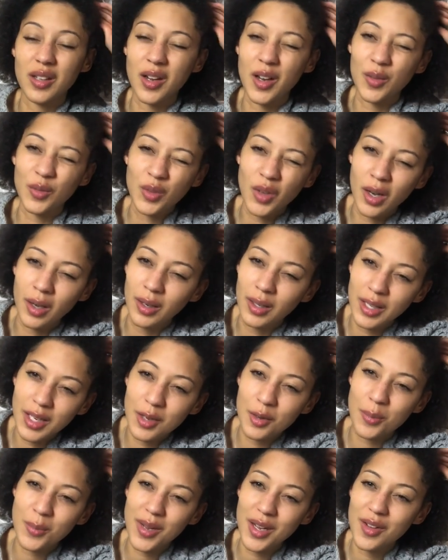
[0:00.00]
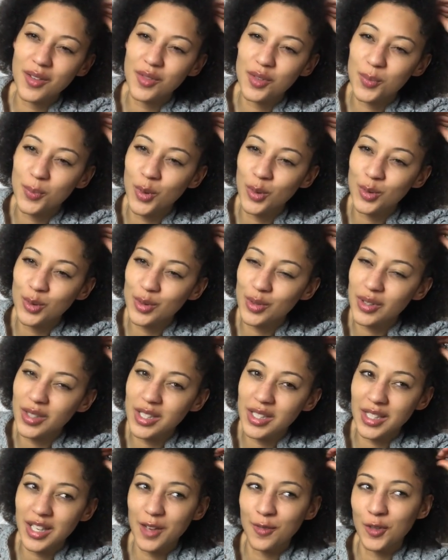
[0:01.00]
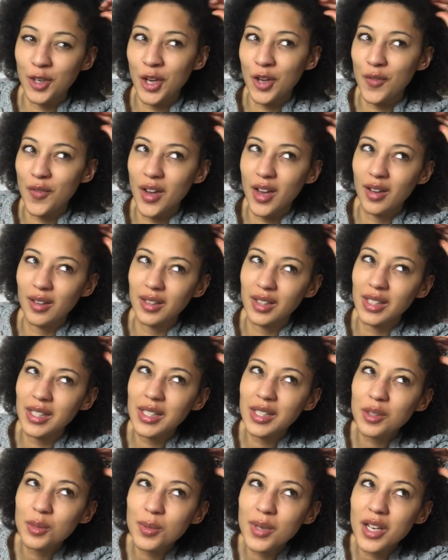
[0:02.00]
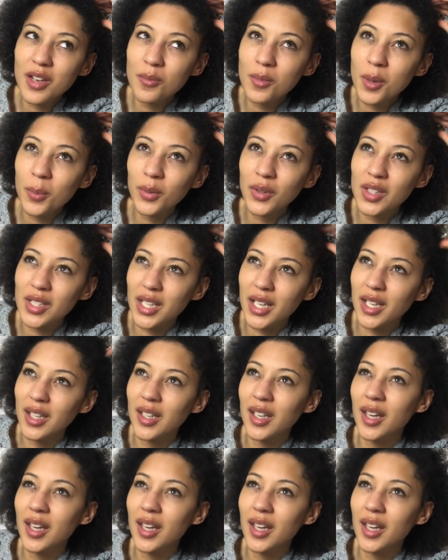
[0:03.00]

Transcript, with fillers: I've got a little bit of spondoolies left over, a little bit of my budget,